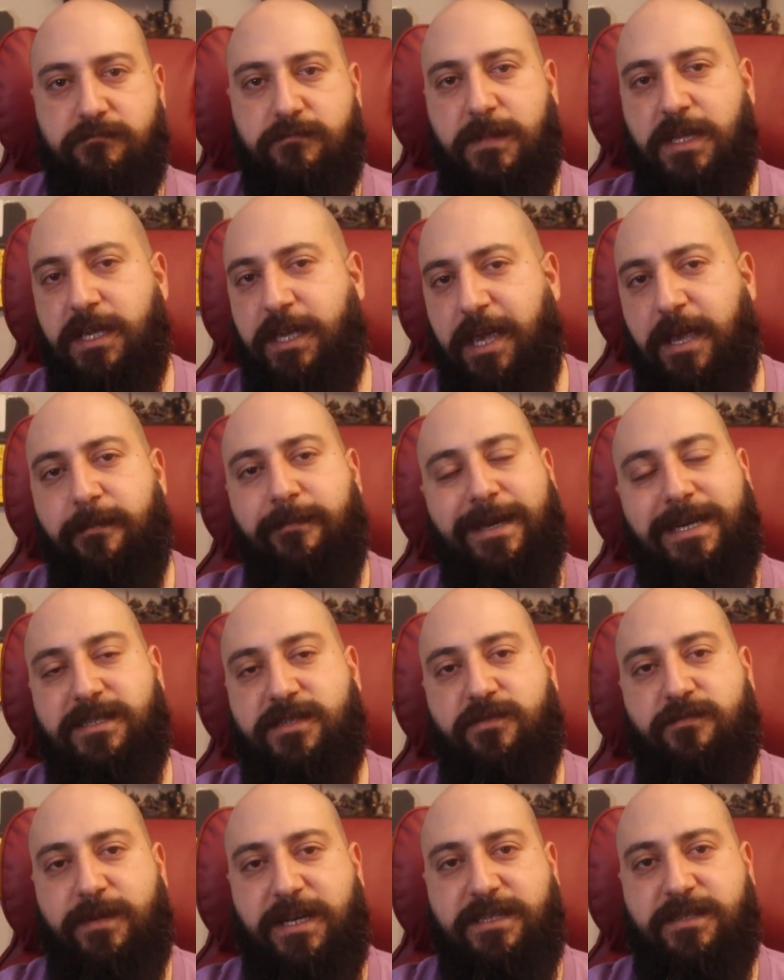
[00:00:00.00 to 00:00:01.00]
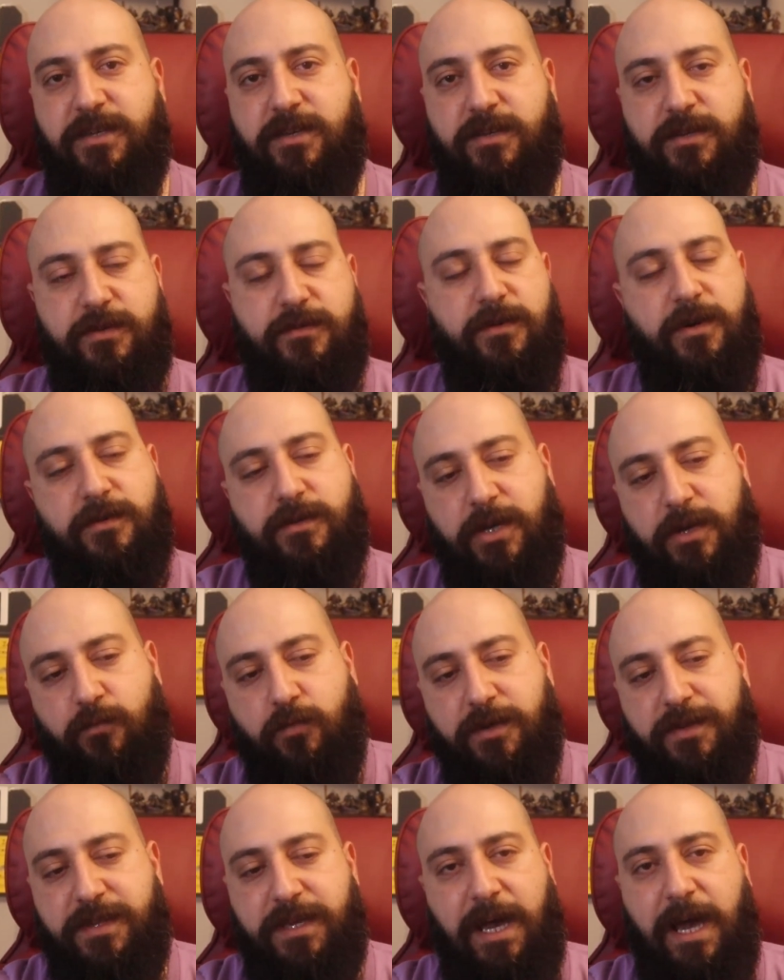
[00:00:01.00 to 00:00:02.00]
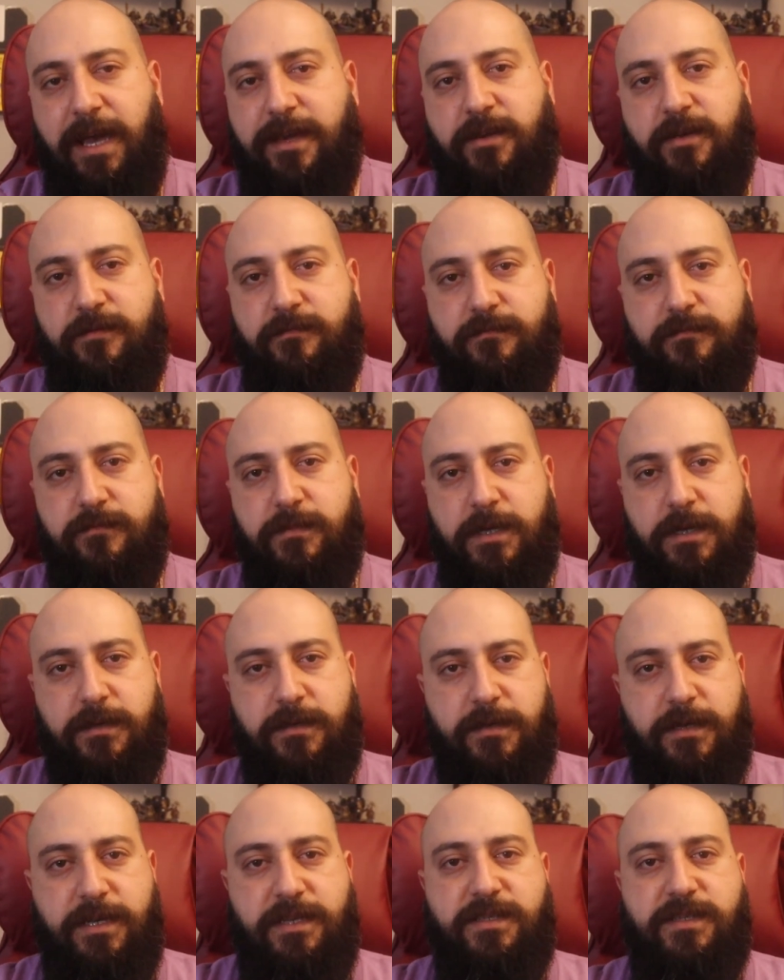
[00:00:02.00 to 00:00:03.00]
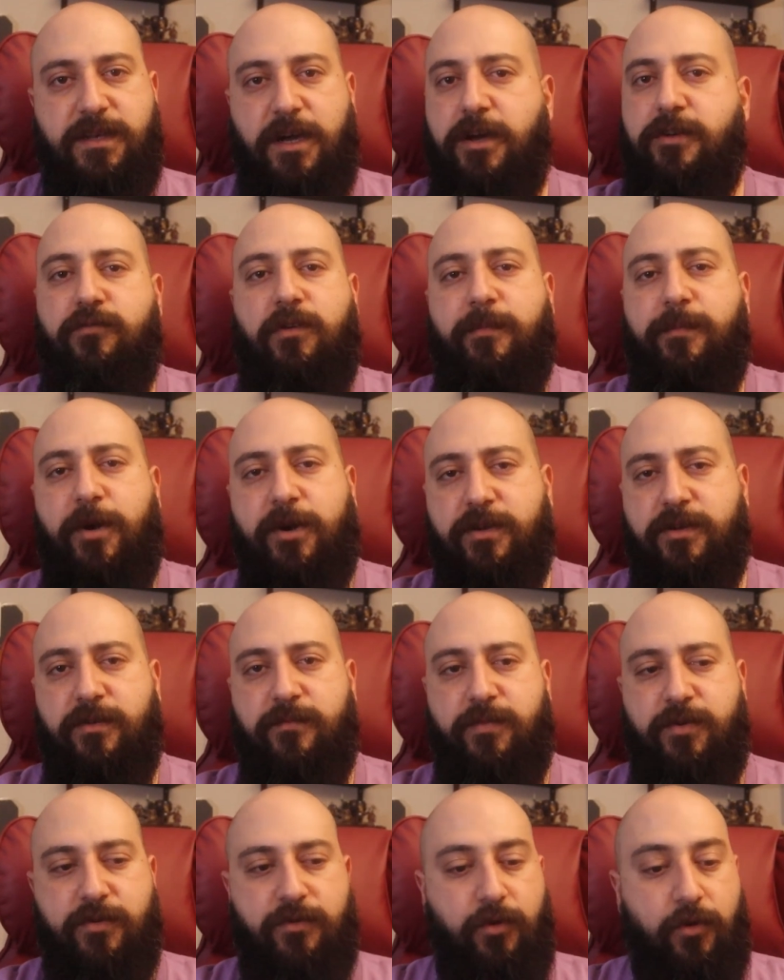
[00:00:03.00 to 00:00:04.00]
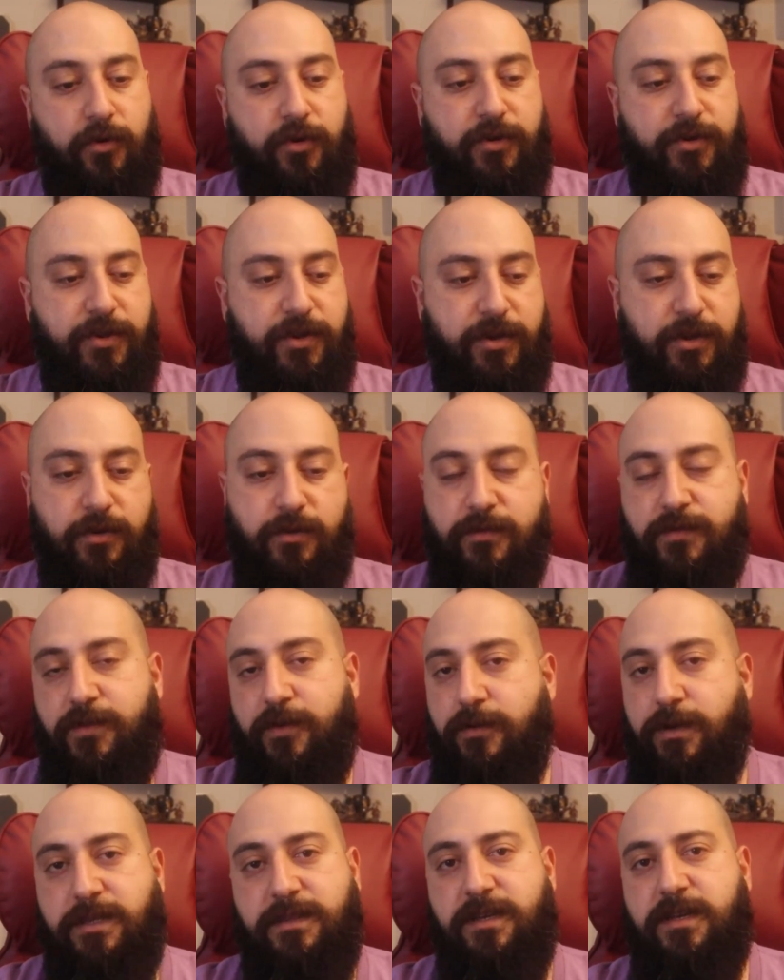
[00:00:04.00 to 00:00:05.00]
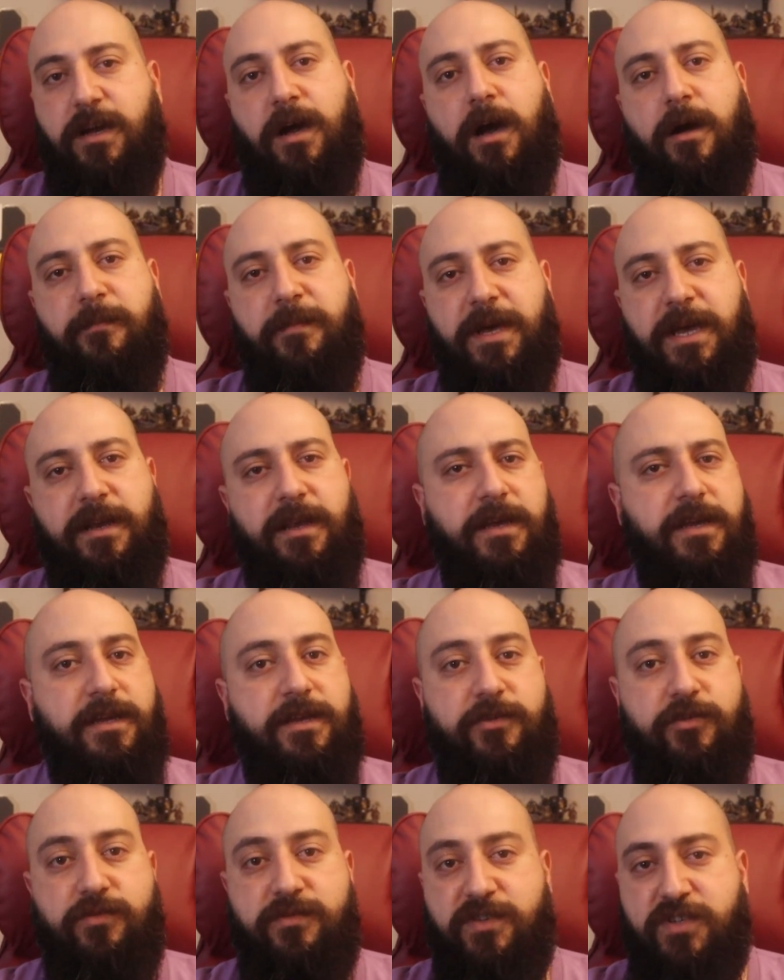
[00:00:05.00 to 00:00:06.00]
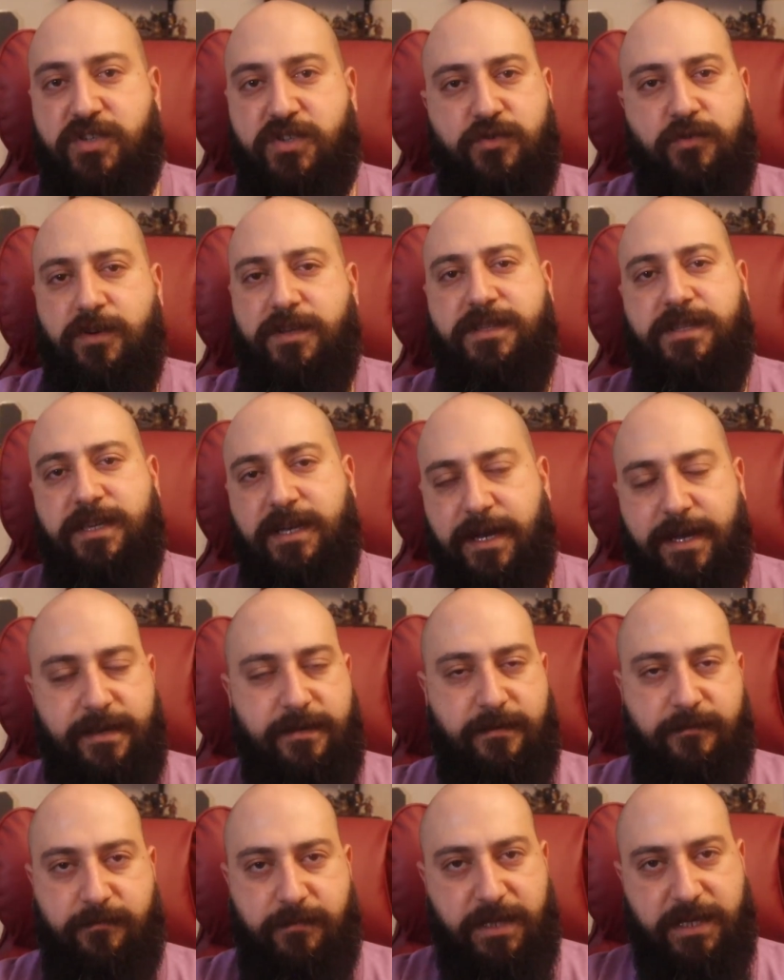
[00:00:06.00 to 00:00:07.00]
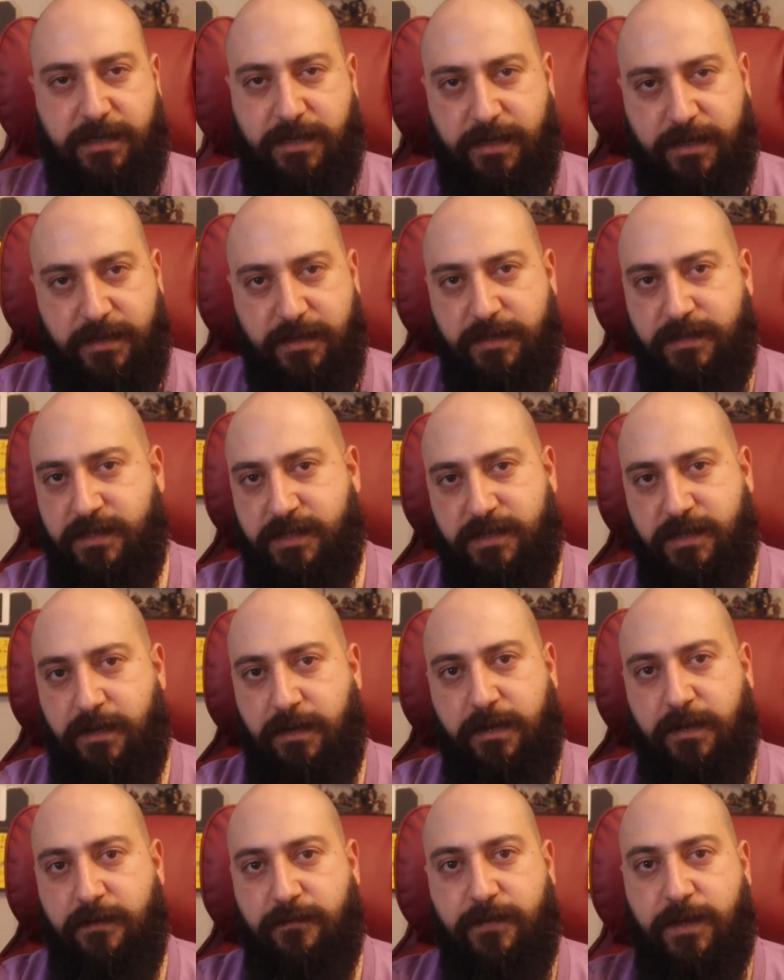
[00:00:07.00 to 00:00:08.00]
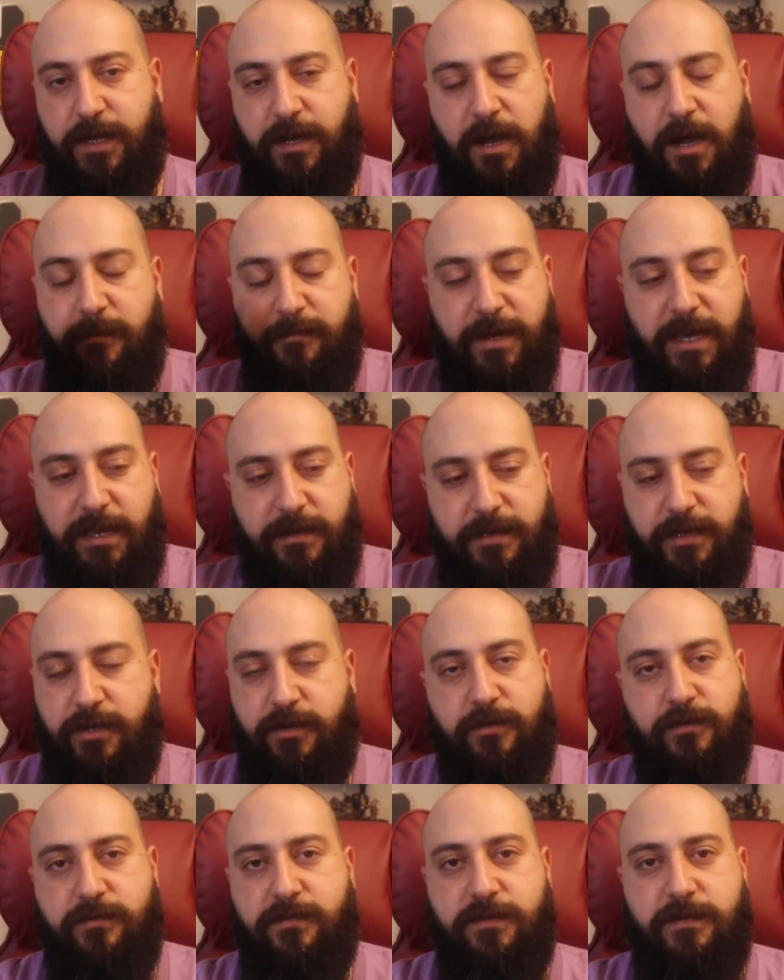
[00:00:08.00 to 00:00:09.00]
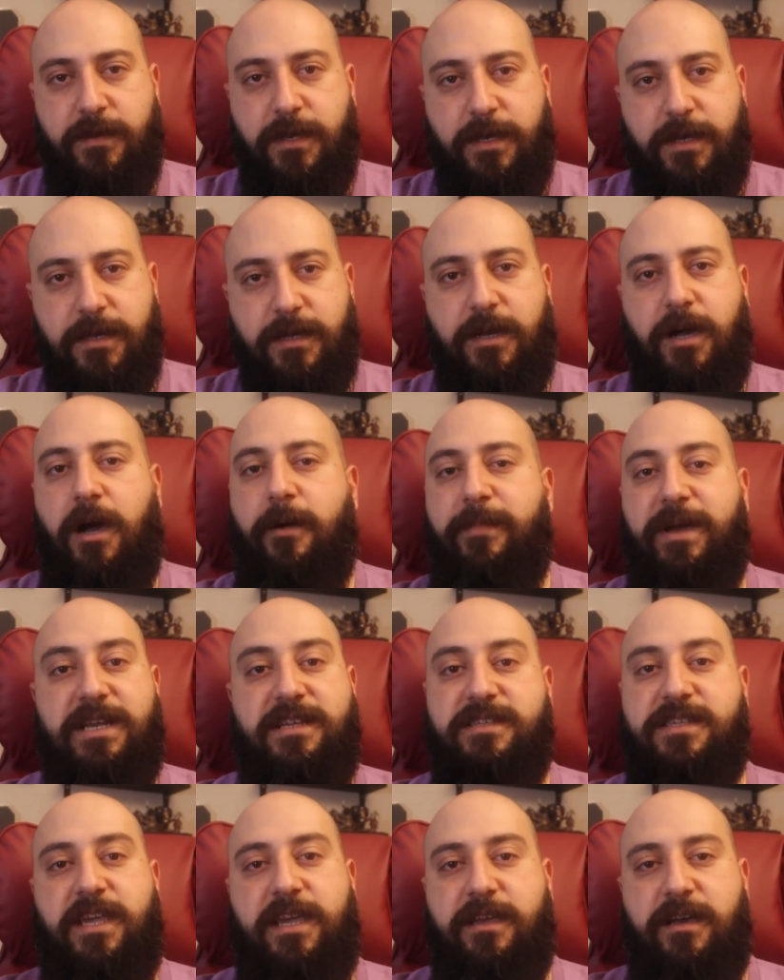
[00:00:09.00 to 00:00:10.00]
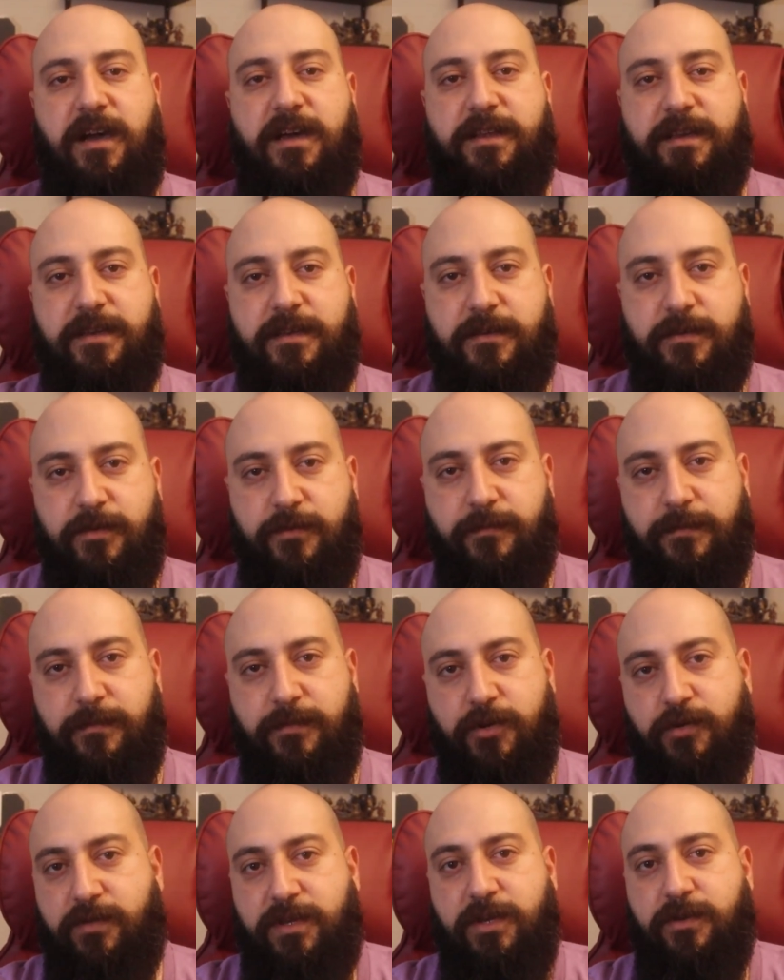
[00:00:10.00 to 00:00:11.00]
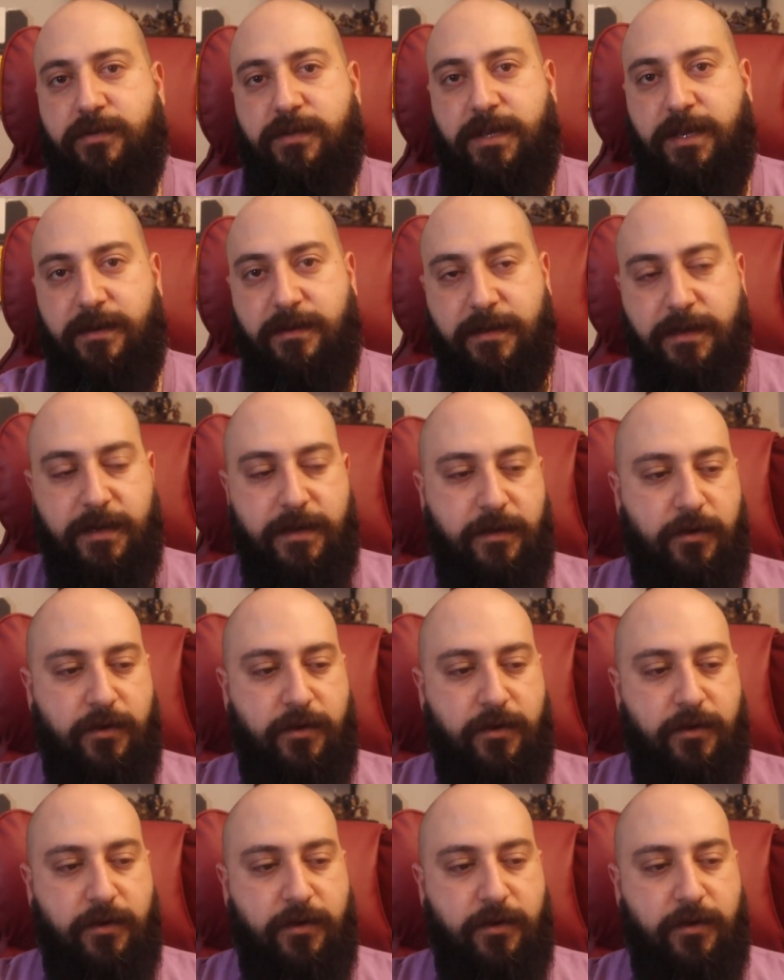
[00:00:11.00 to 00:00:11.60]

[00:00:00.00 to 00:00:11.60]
The game master might tell you, okay, well, the item is unremarkable. Or, you know, during the combat, you destroyed the item because of the combat, you know, the combat is chaotic, you killed it.